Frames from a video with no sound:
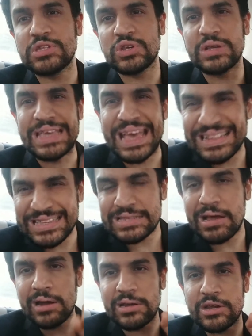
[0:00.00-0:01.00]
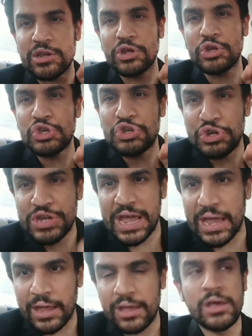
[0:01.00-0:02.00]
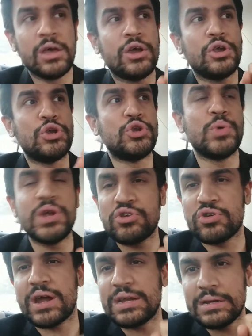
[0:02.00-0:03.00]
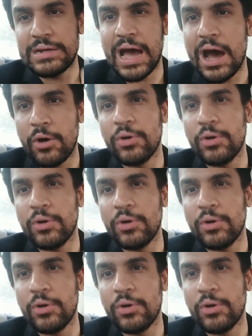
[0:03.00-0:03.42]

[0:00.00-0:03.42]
So get started today. Do it right now.